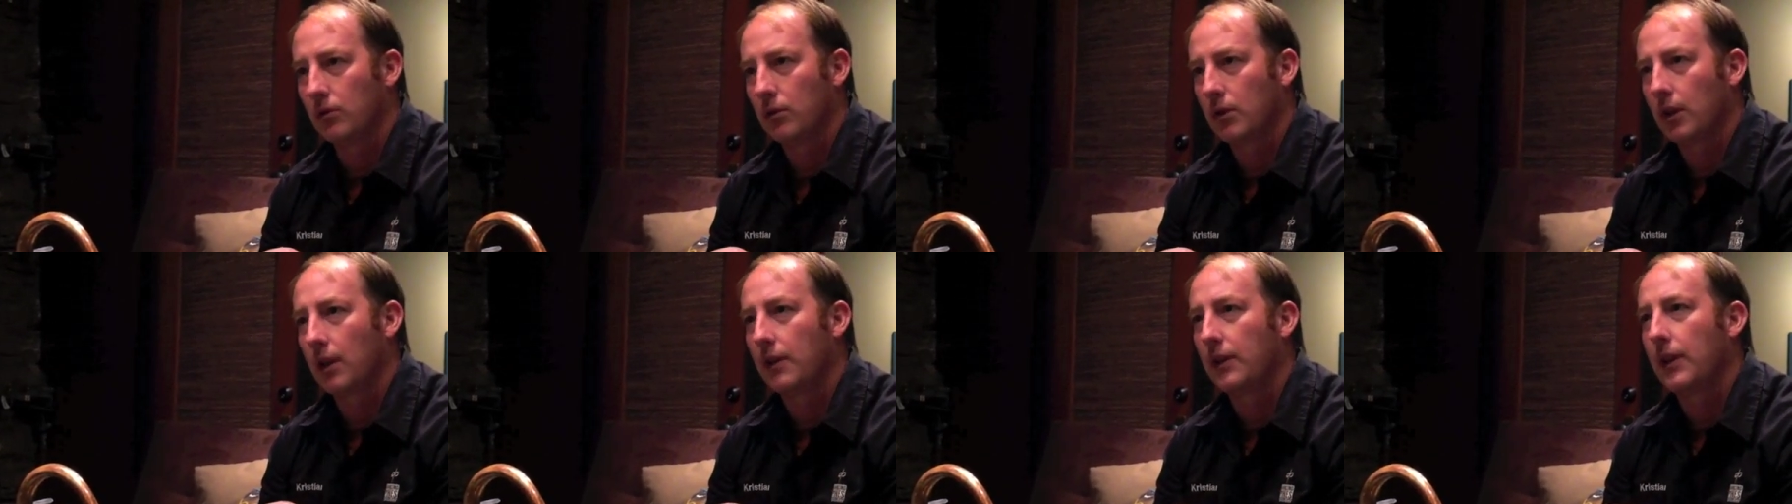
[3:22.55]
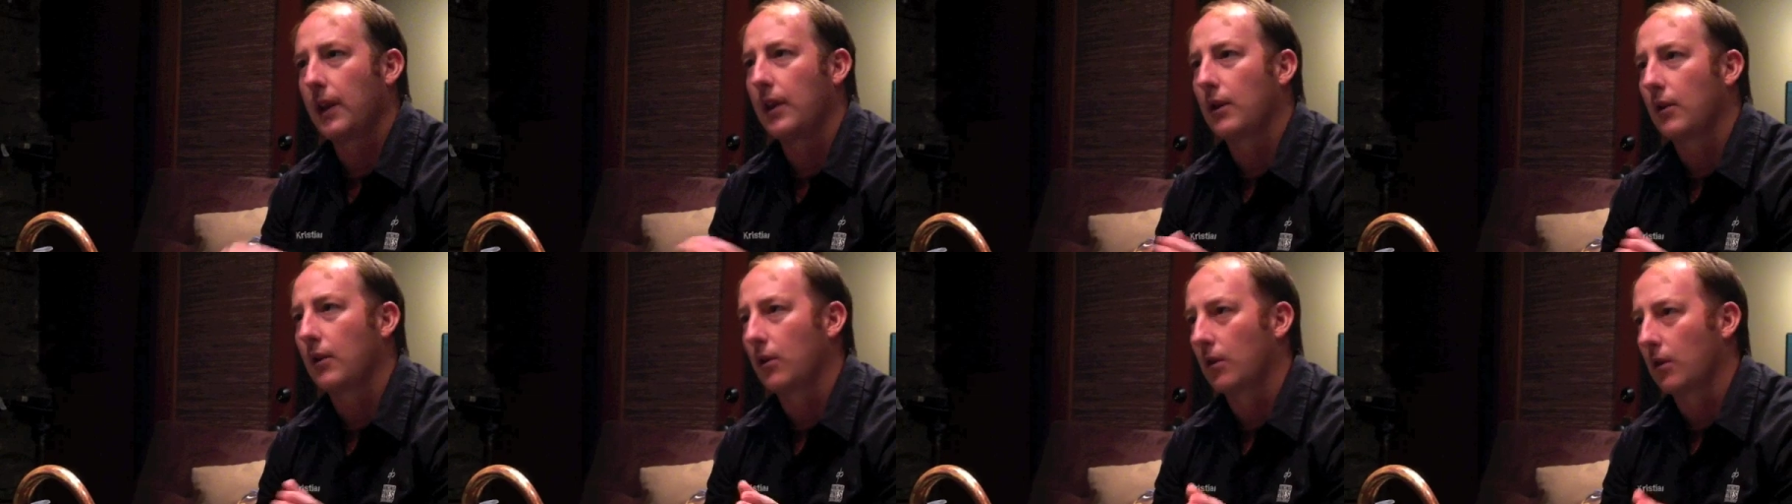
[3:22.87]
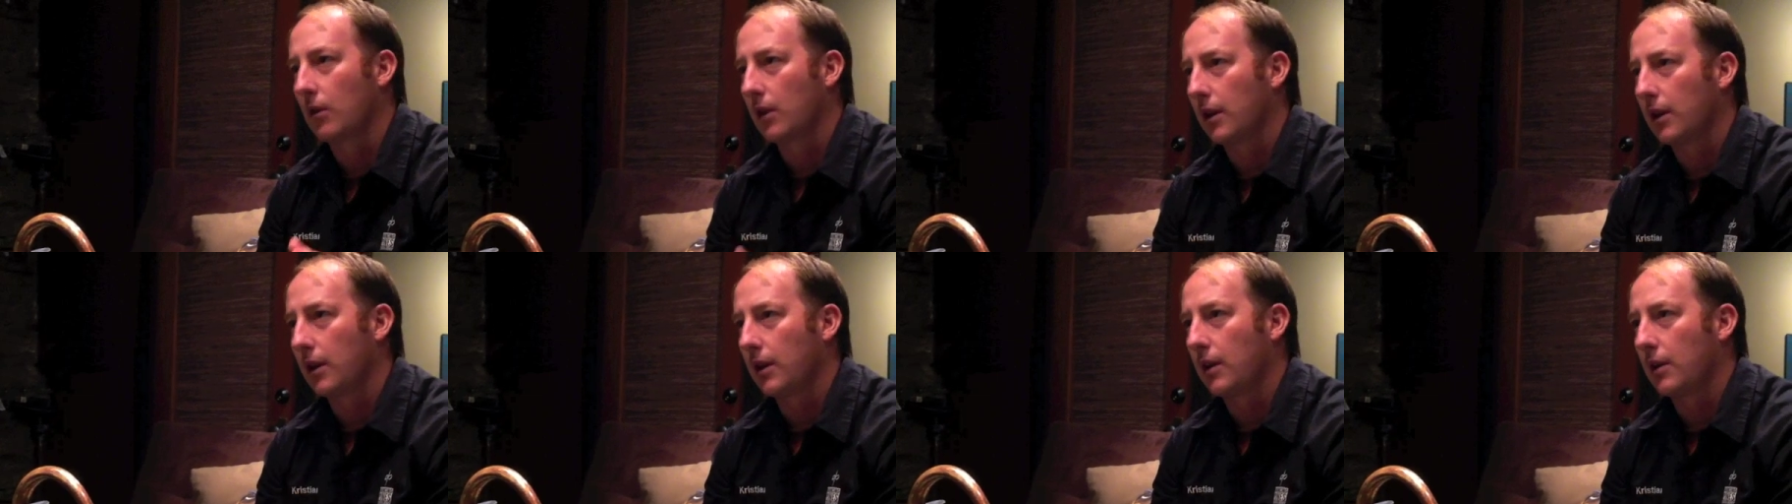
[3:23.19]
cut that
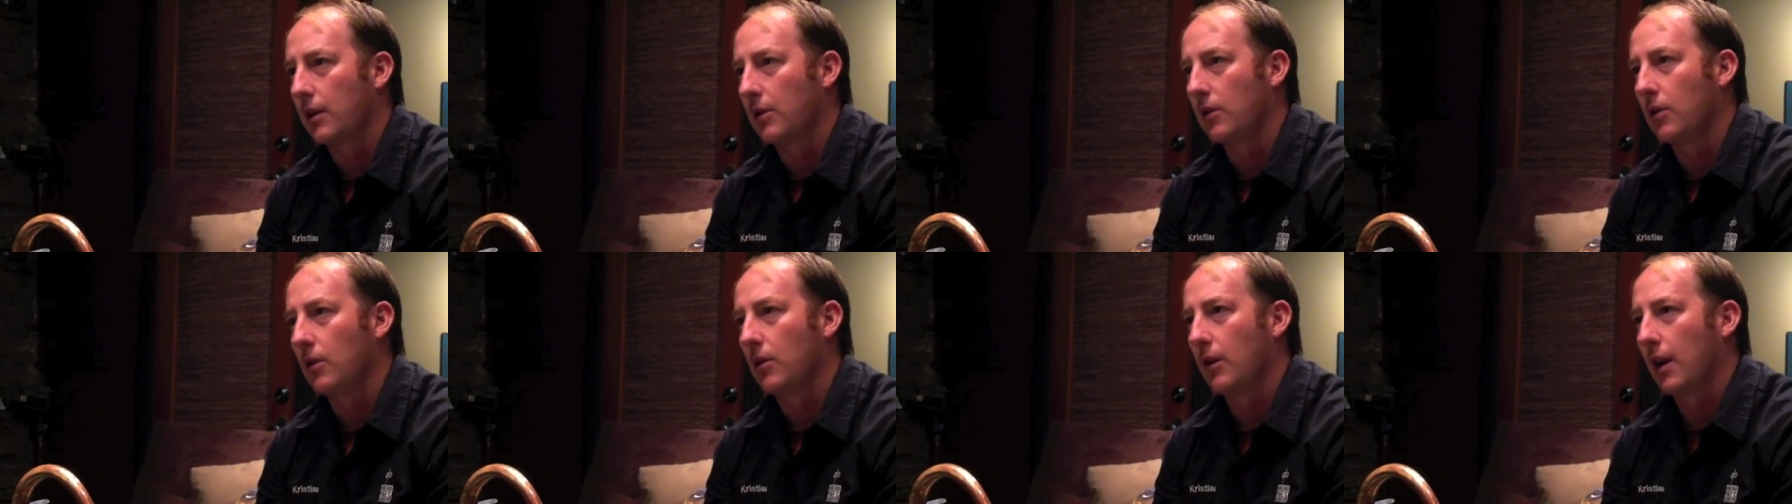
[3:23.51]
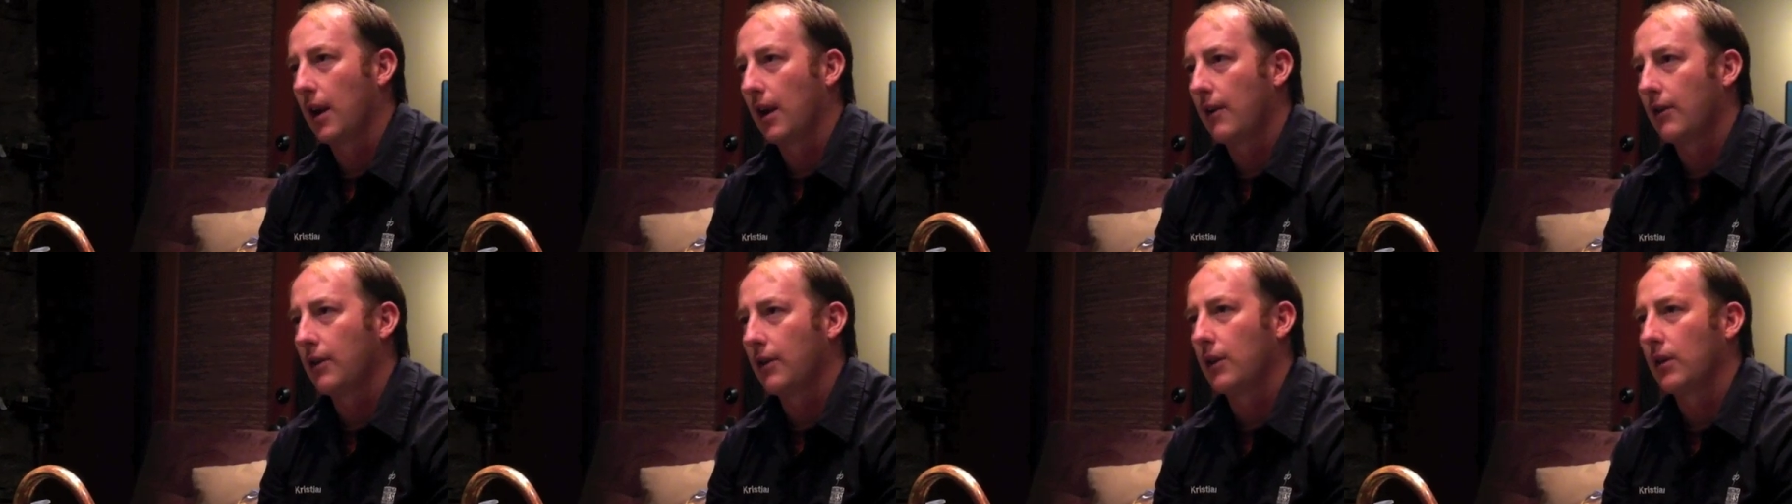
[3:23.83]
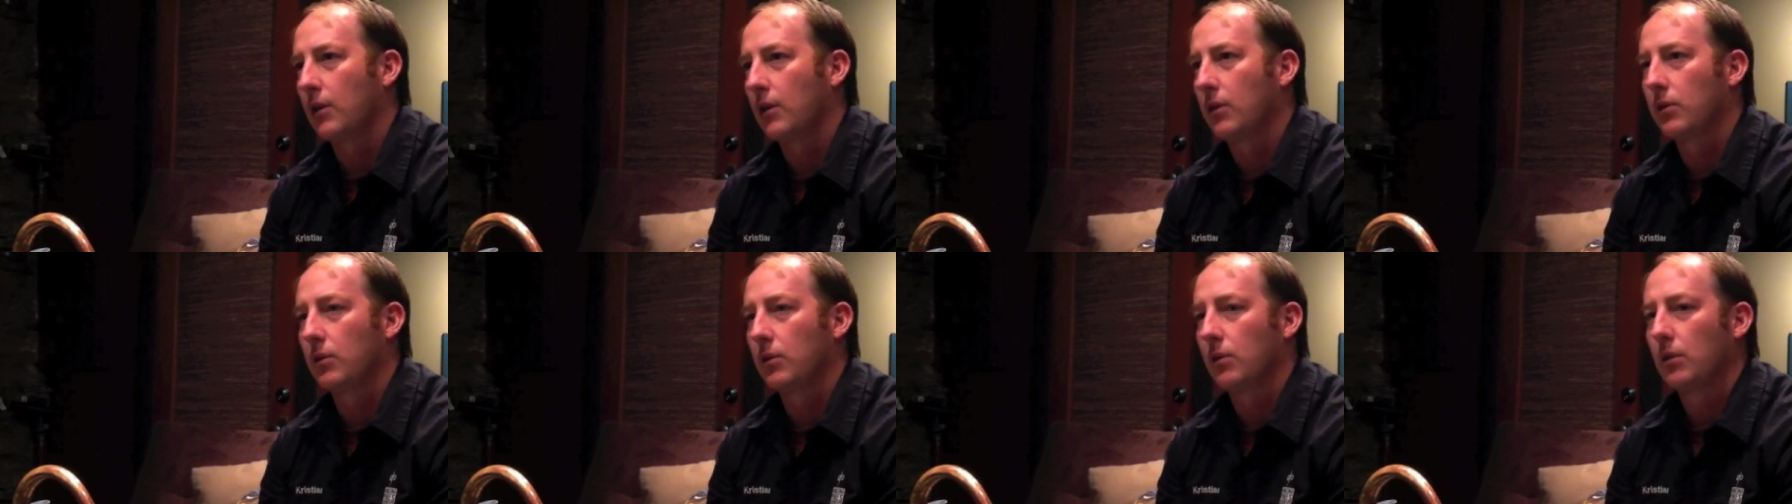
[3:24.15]
early, and you don't have any
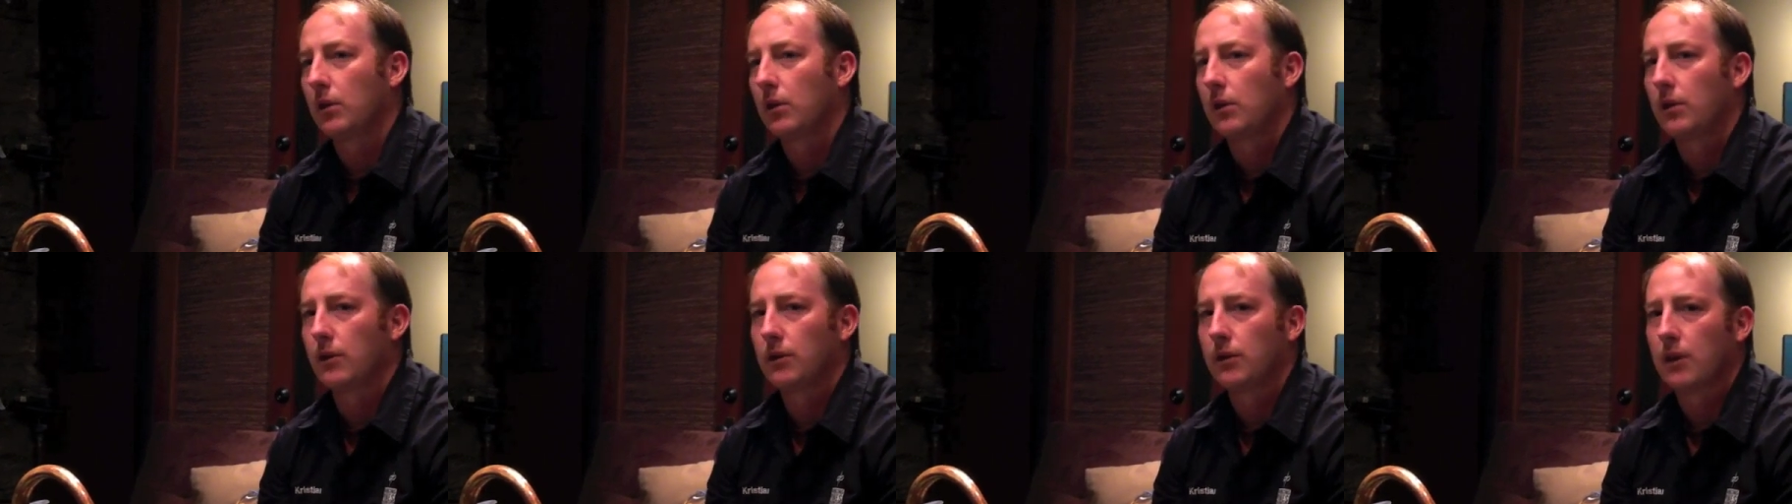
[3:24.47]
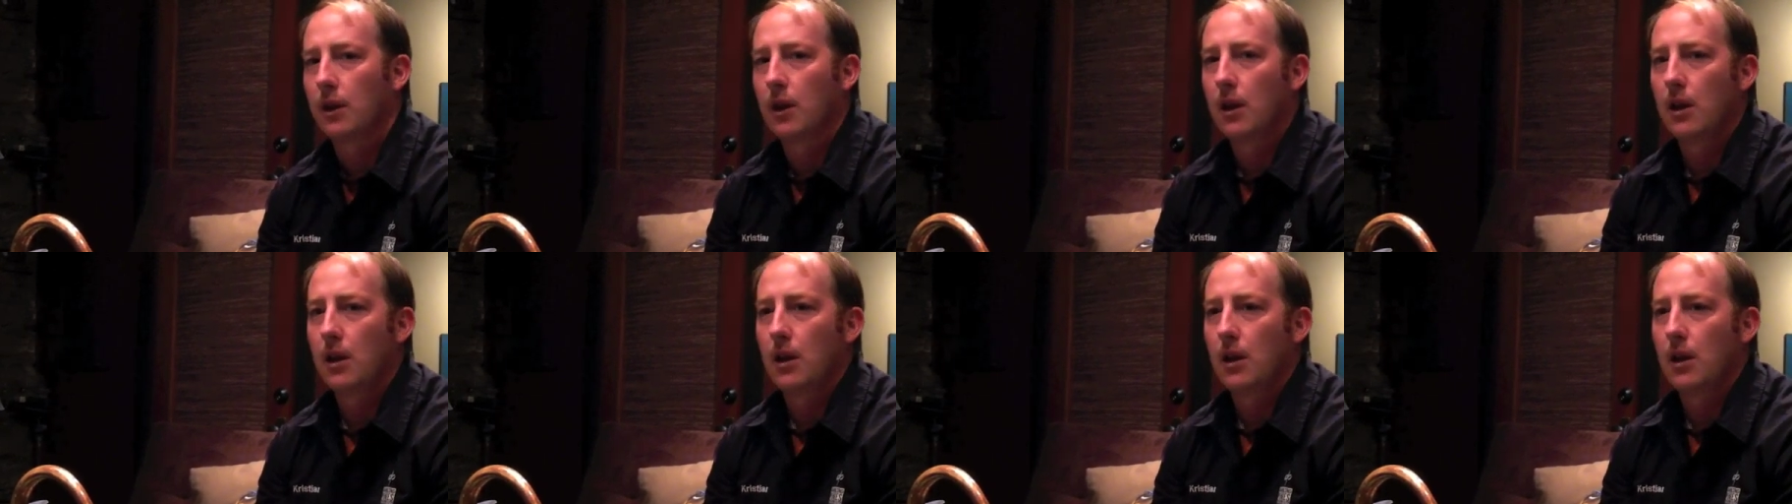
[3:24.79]
of those oils.